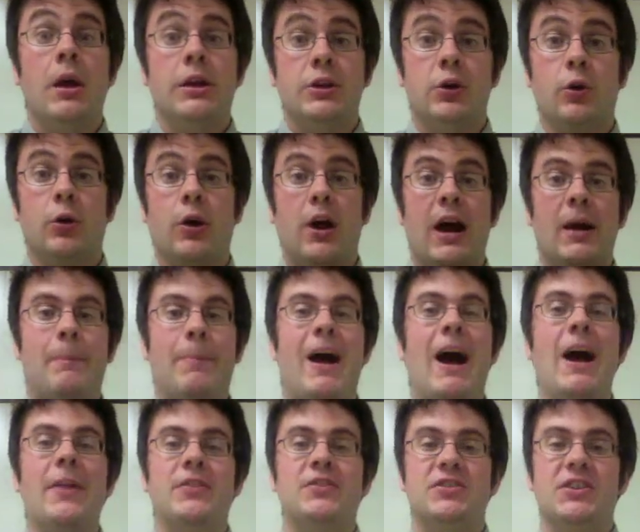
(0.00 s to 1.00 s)
your
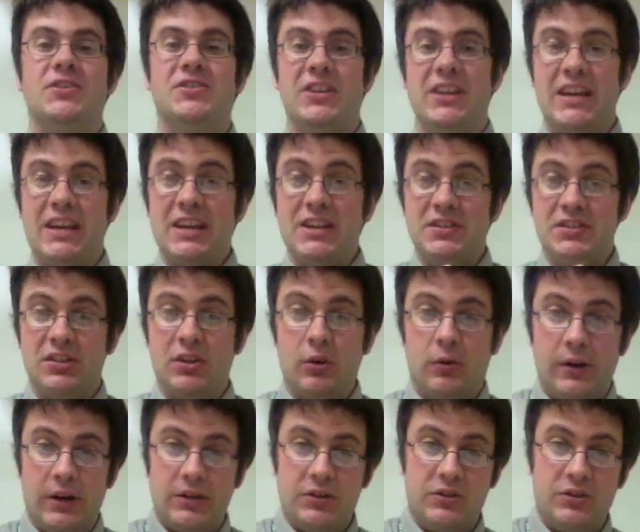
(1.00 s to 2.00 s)
hypothesis is
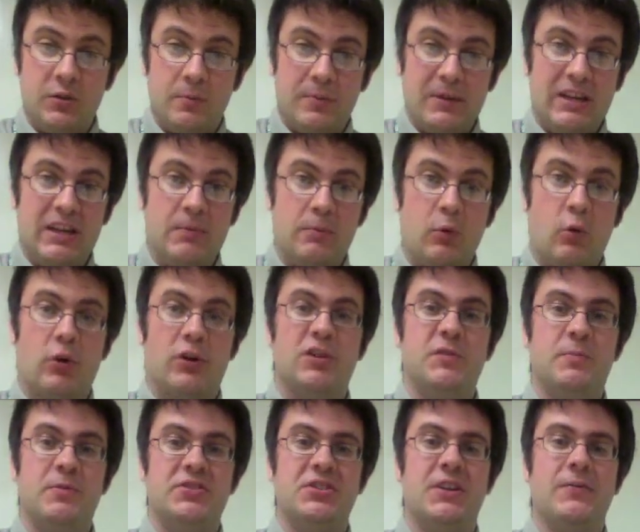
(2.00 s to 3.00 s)
going to be more
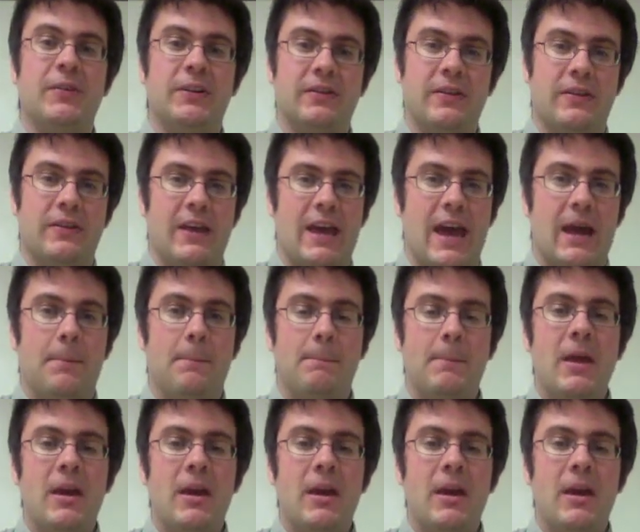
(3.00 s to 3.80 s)
specific than that.